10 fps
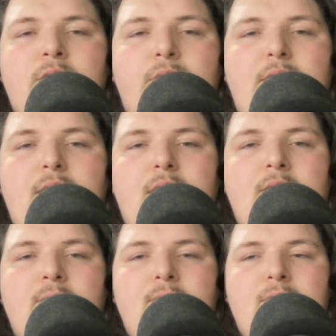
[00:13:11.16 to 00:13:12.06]

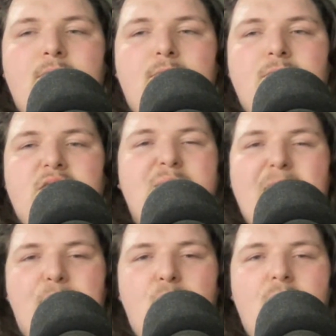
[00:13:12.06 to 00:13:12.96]
the
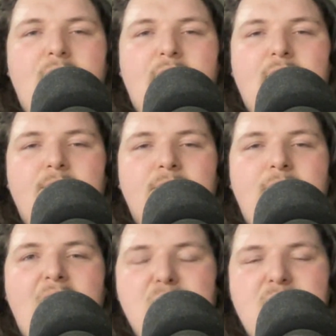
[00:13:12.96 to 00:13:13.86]
semi-pro league in
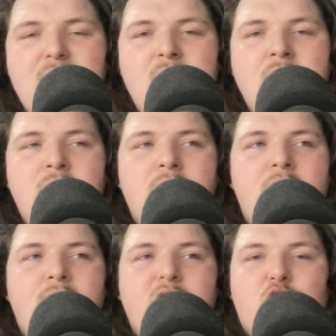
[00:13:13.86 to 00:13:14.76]
Edmond
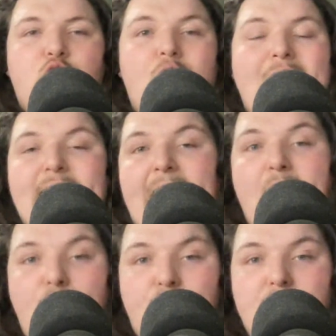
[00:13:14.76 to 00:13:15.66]
to trying
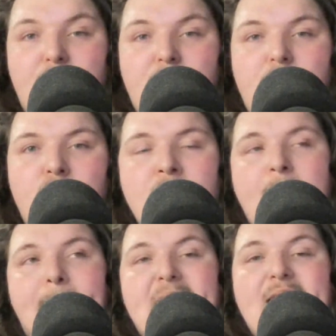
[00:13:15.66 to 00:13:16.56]
out for the Blue,
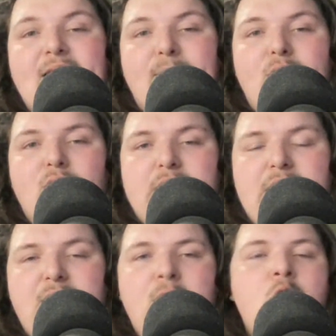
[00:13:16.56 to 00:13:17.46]
making the Blue
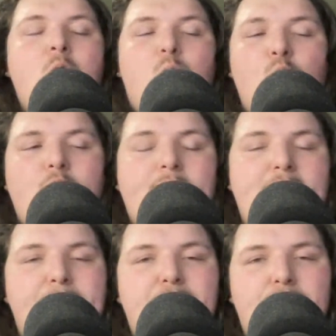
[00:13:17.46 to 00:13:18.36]
team,
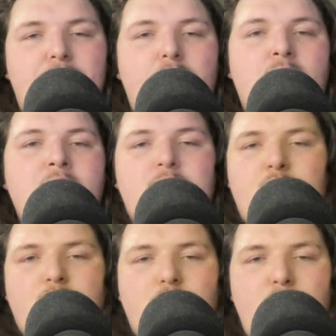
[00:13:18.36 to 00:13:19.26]
working up the Blue
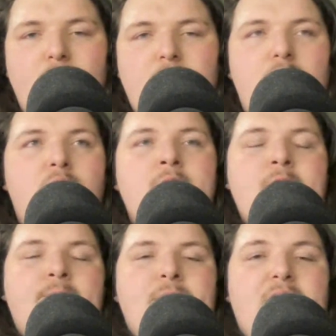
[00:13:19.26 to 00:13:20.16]
to a two-way deal,
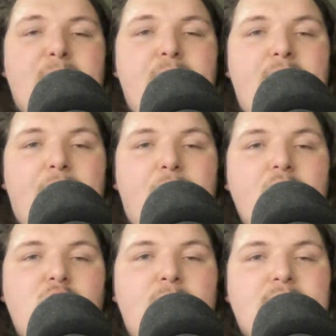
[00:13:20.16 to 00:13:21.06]
and then playing
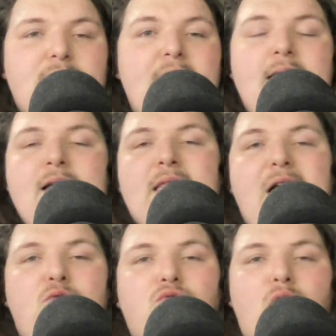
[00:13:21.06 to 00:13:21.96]
32 minutes a night.
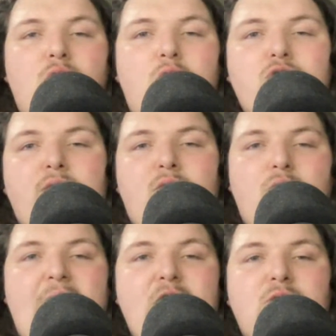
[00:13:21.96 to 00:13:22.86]
That roller coaster of a
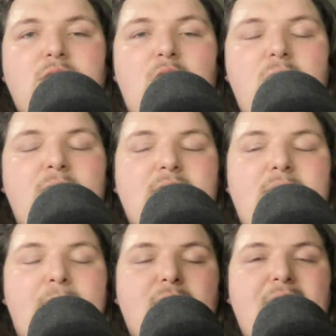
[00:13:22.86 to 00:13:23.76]
ride, you tell him
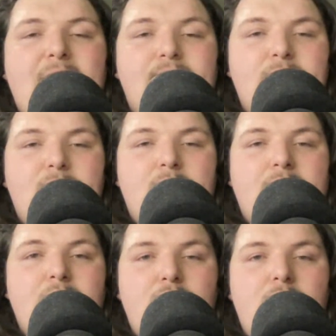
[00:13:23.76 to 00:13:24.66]
about that a
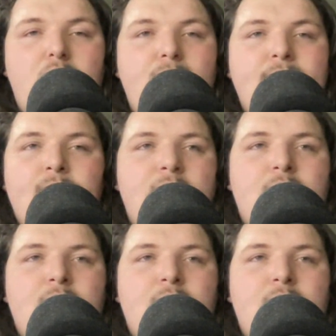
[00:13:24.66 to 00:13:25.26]
year ago,